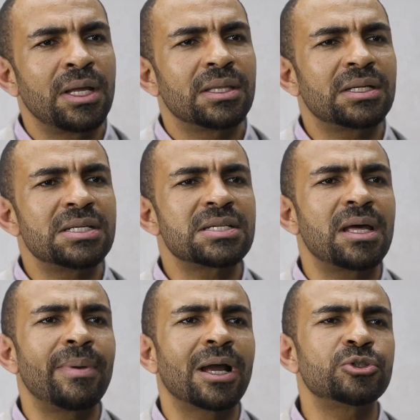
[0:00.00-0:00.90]
that
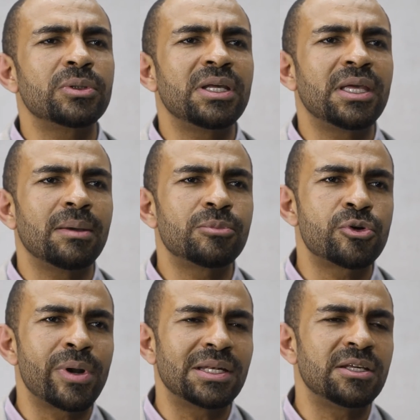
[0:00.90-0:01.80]
Islam actually came
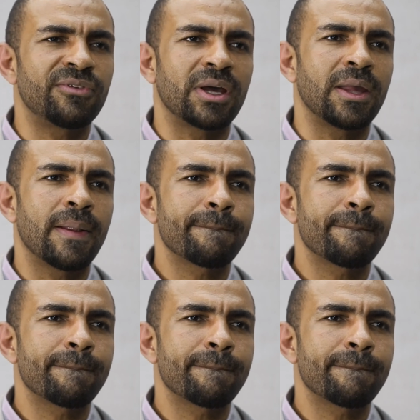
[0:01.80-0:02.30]
to ratify.